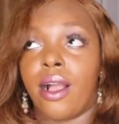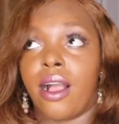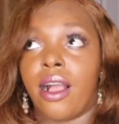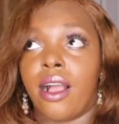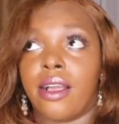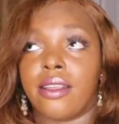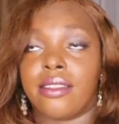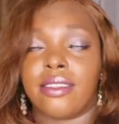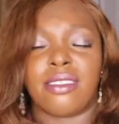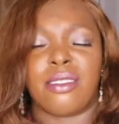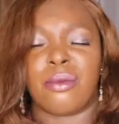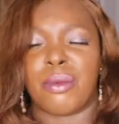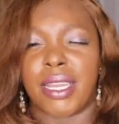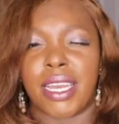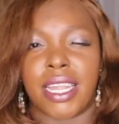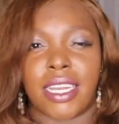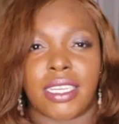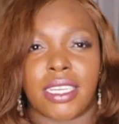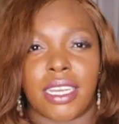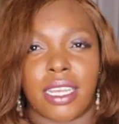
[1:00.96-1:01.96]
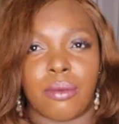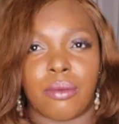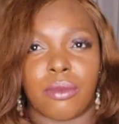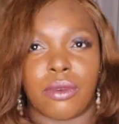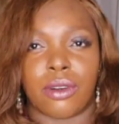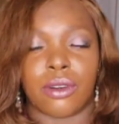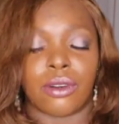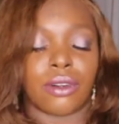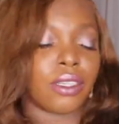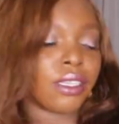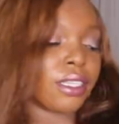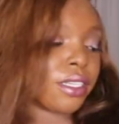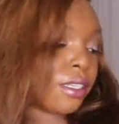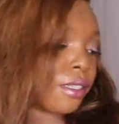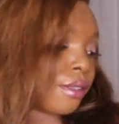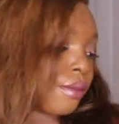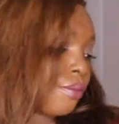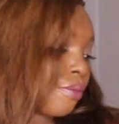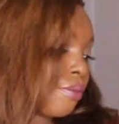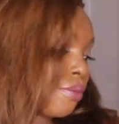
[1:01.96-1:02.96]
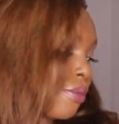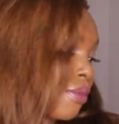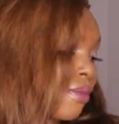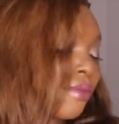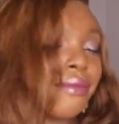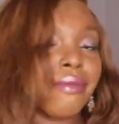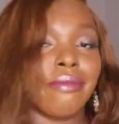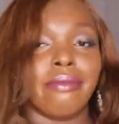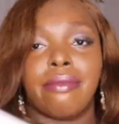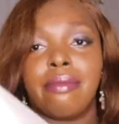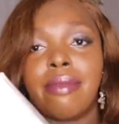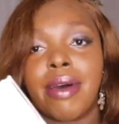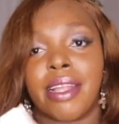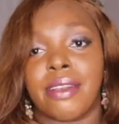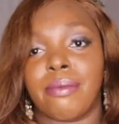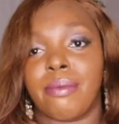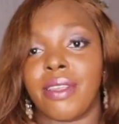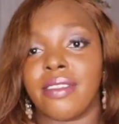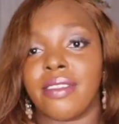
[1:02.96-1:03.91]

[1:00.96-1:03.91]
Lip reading: this is my nighttime routine. But